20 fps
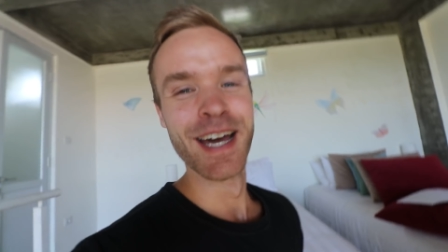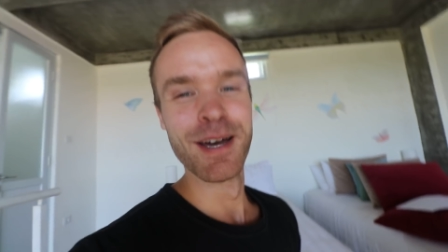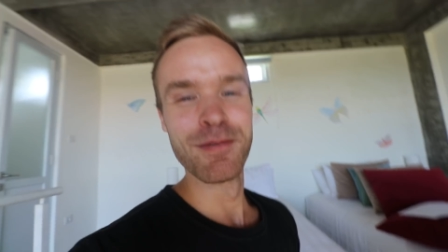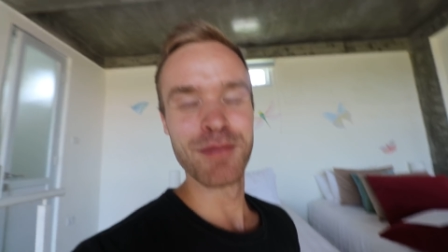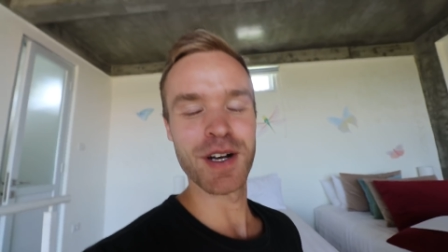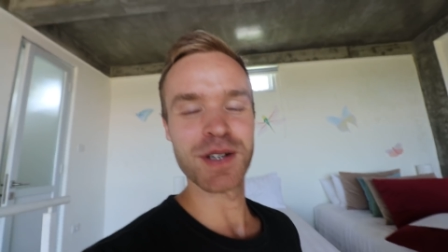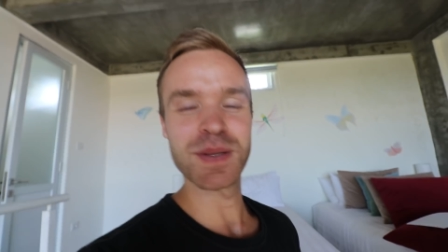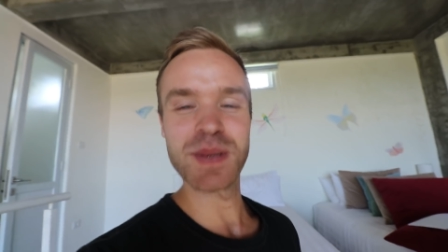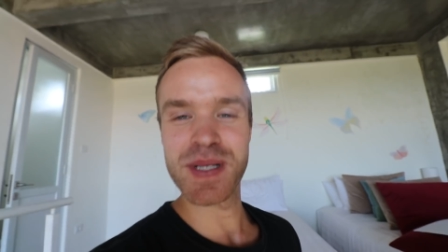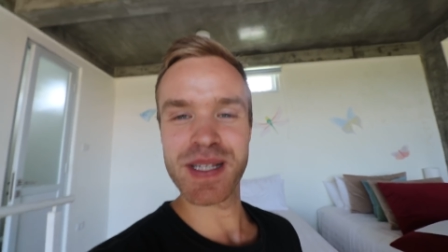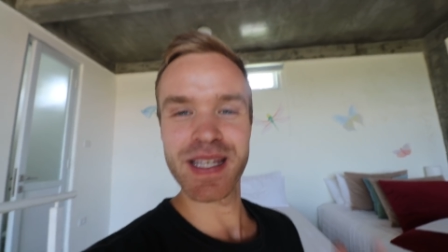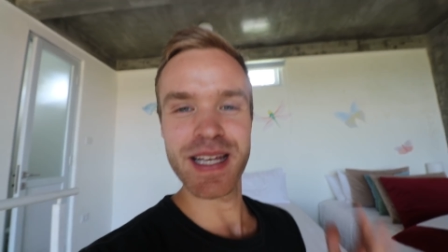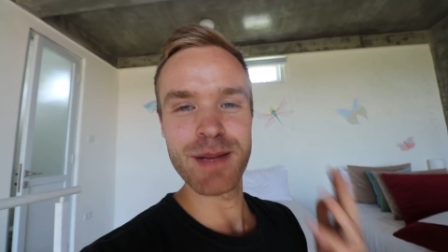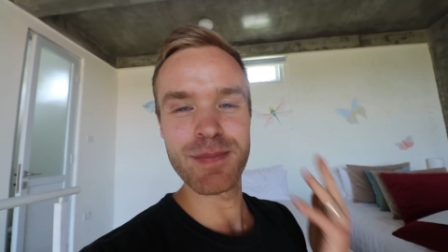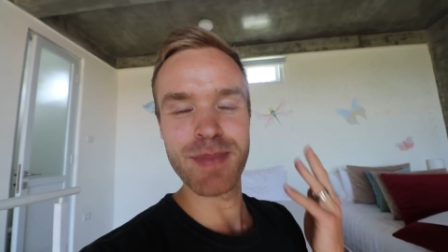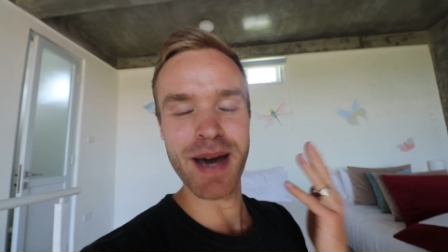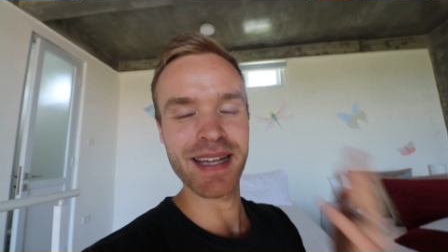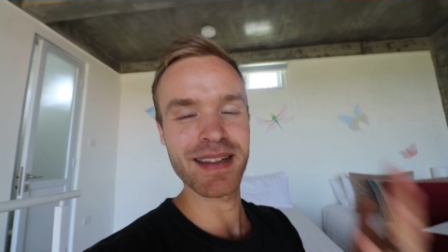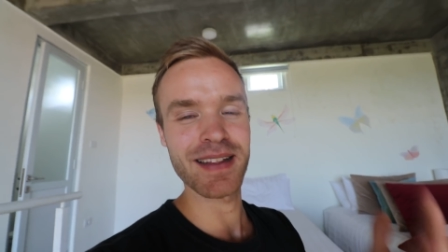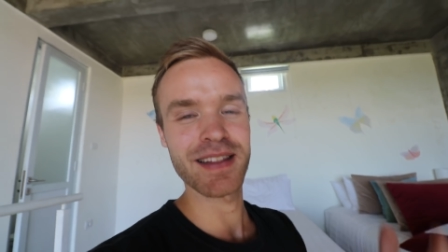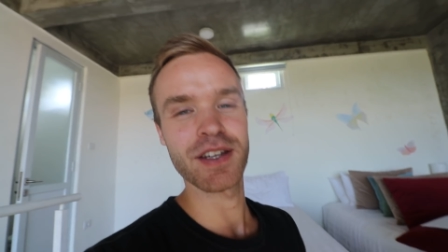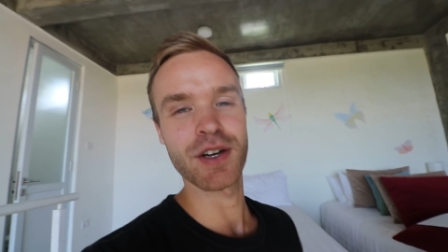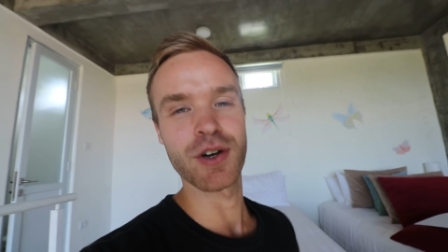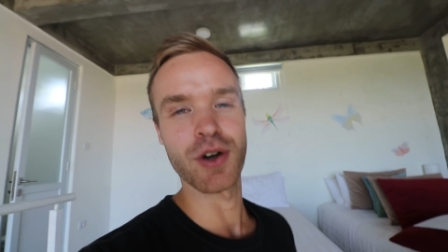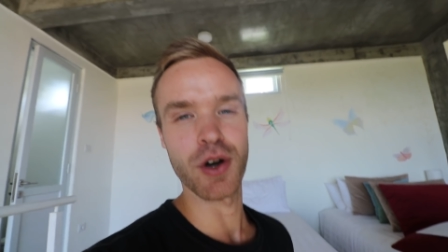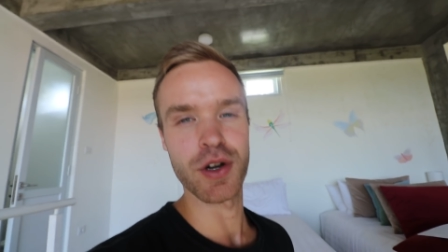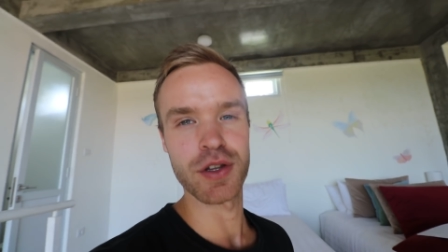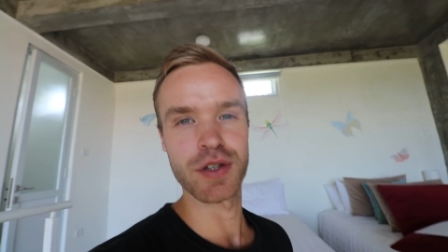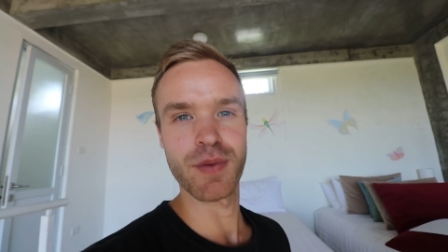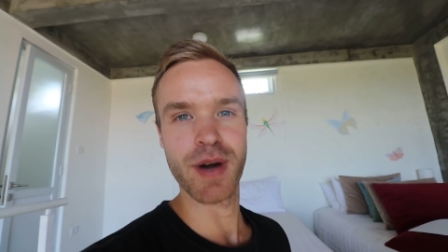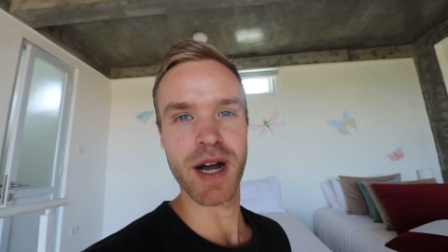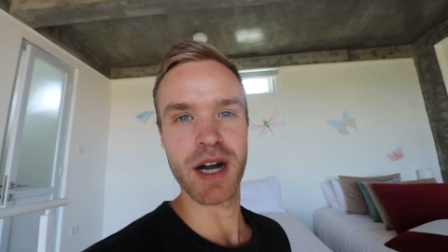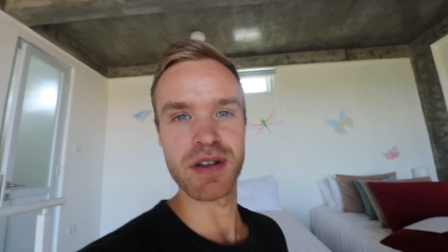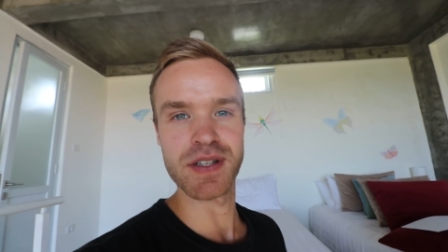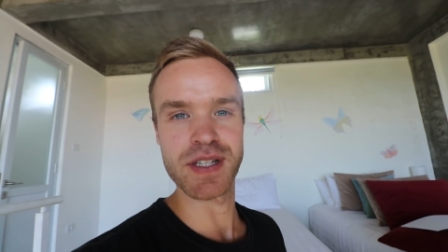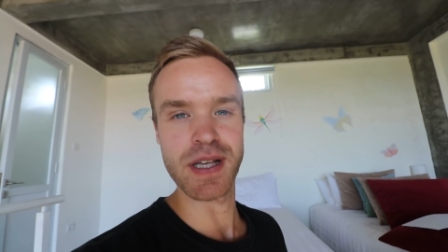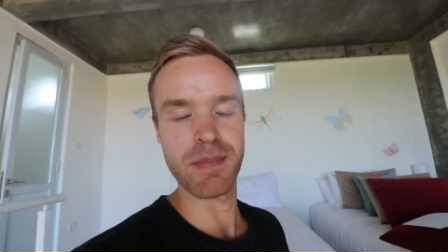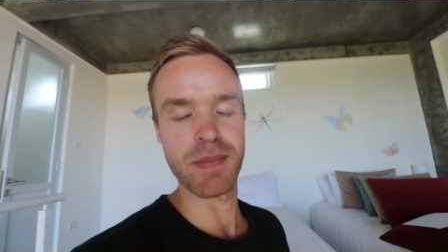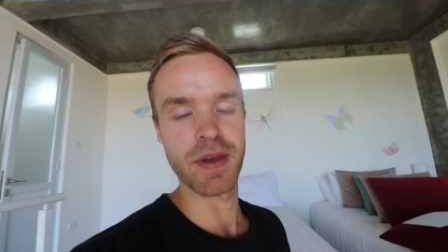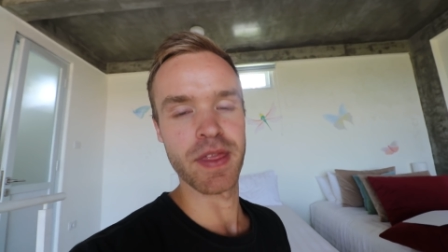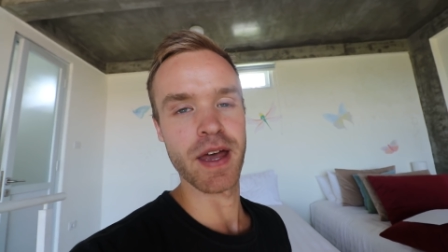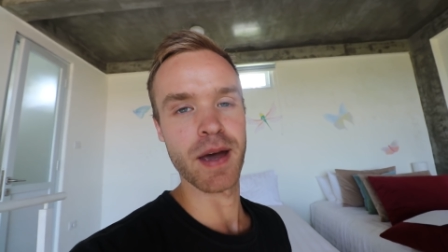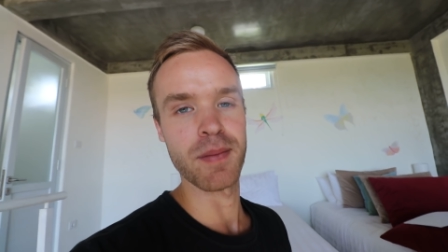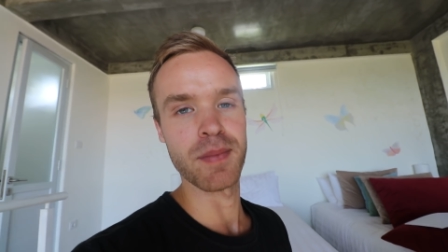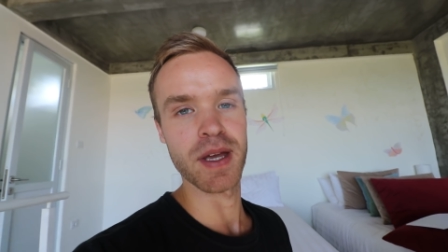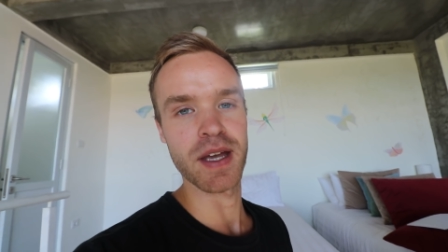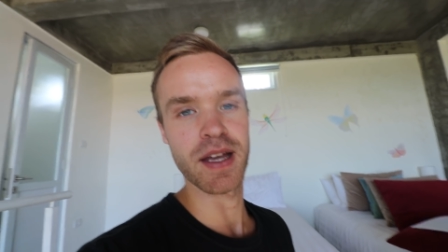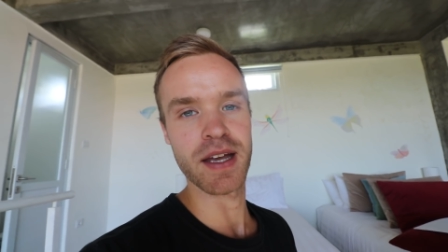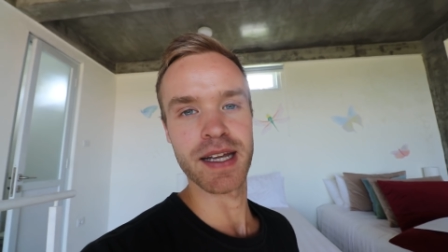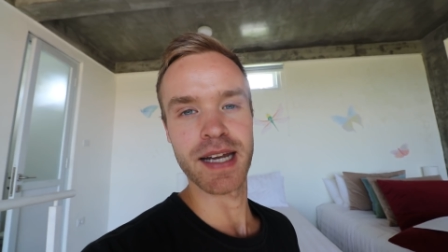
because we still battle the coronavirus epidemic.